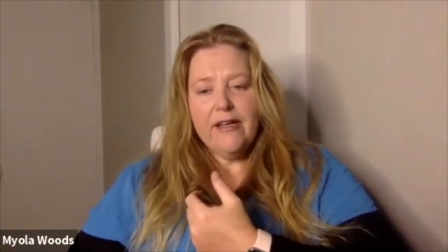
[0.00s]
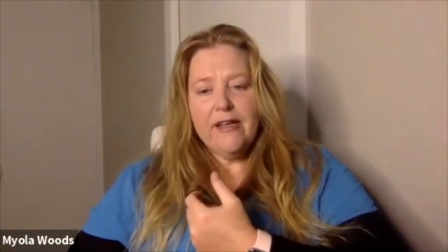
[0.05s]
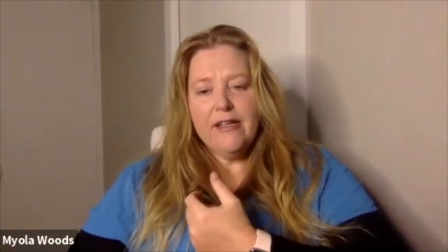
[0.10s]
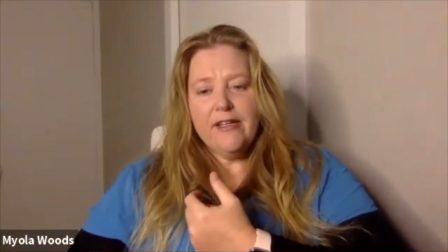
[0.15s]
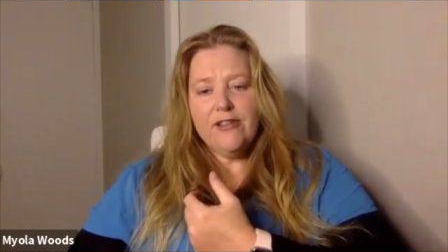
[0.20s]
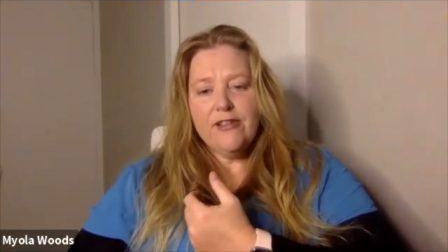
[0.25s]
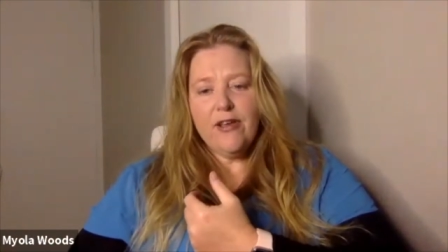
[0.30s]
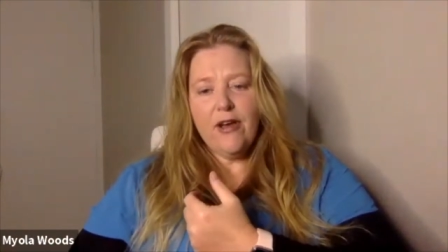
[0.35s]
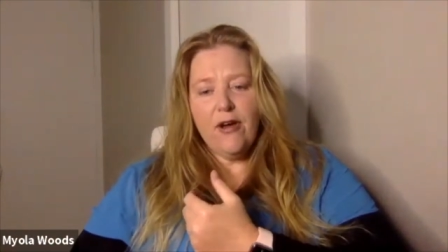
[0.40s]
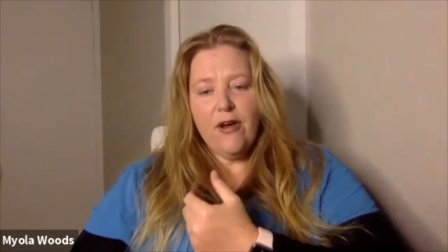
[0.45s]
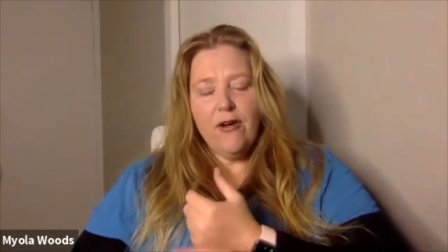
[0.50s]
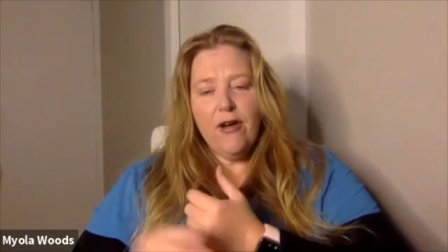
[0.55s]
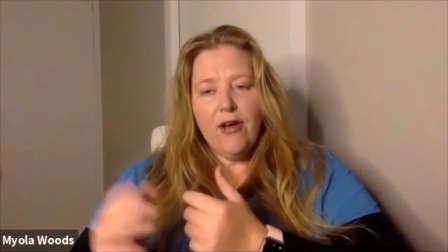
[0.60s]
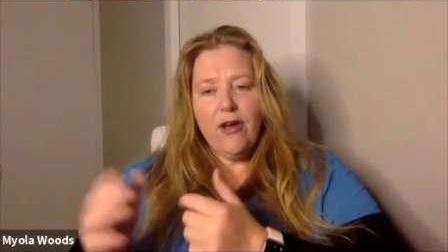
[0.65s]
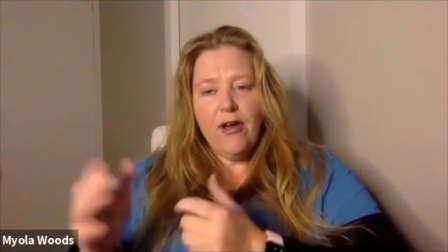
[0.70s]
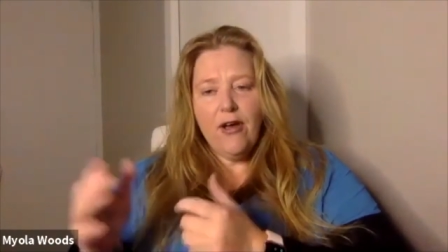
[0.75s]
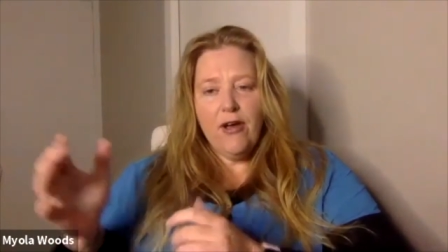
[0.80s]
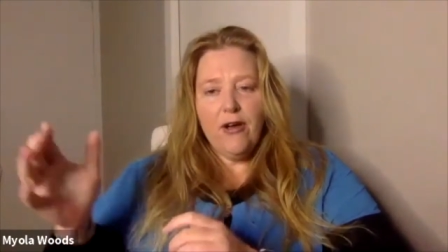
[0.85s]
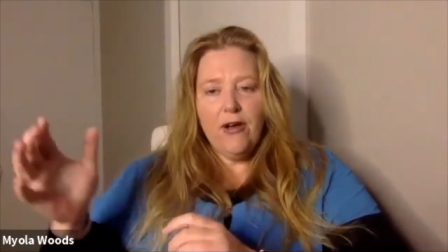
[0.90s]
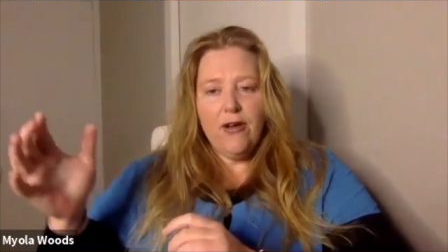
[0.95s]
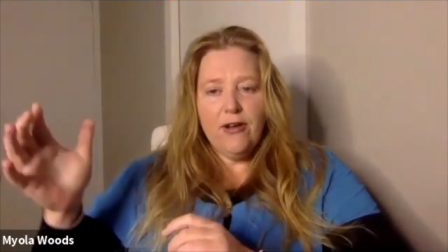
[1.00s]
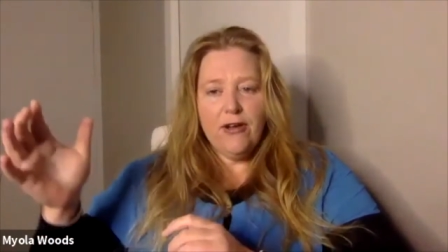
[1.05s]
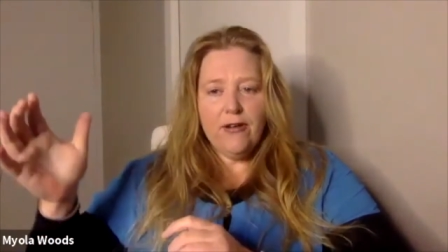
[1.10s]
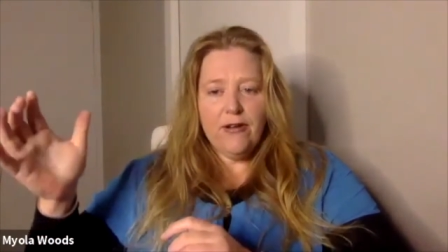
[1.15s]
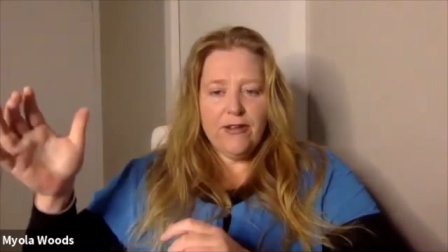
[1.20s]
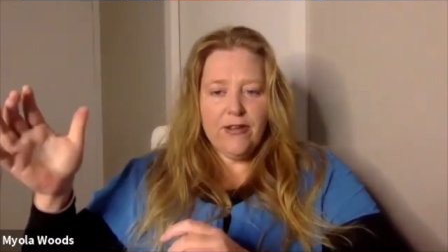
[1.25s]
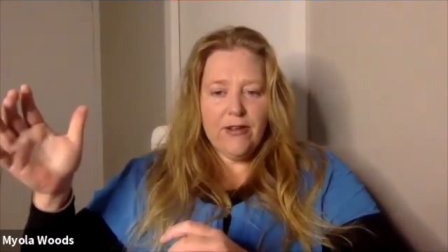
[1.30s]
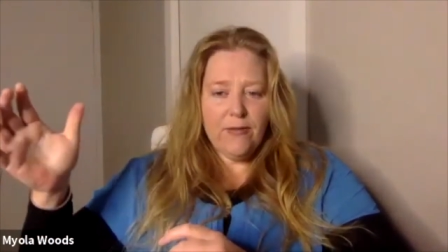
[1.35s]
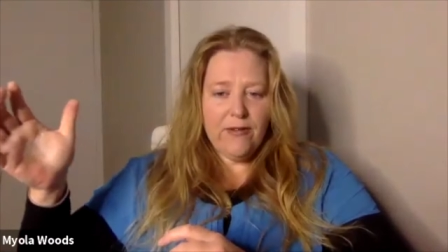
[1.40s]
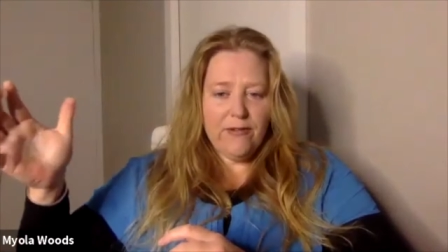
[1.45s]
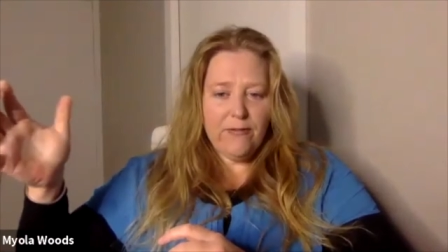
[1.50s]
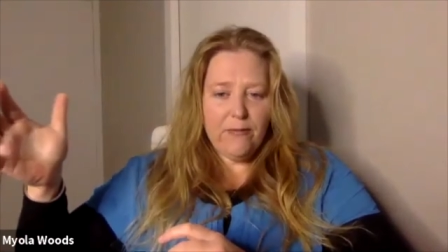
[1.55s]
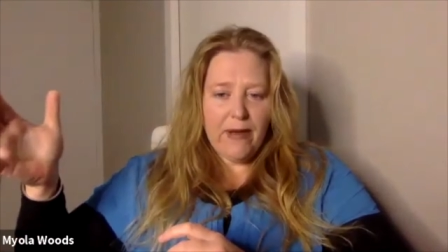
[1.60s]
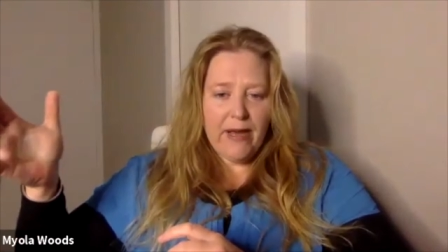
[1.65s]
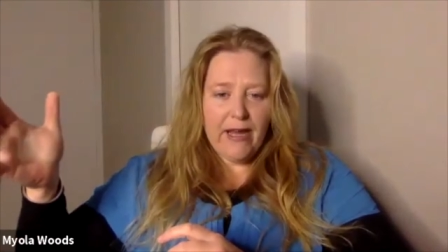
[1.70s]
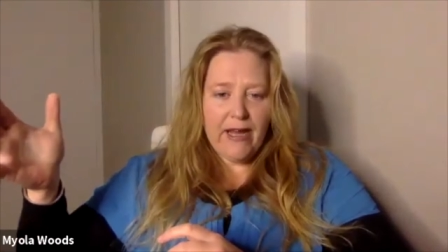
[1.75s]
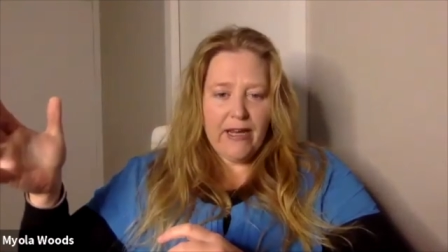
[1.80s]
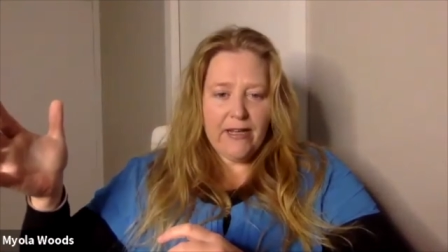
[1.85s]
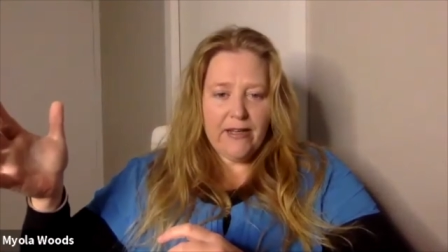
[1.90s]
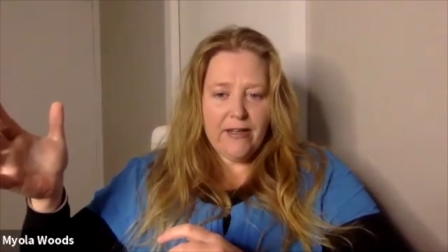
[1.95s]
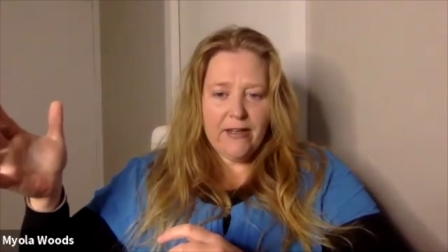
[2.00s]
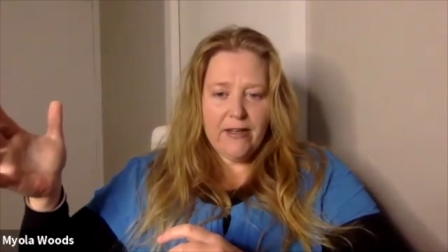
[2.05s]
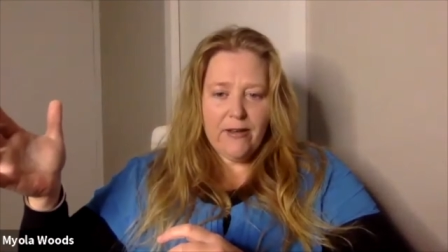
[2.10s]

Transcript: So you know, I think we've been,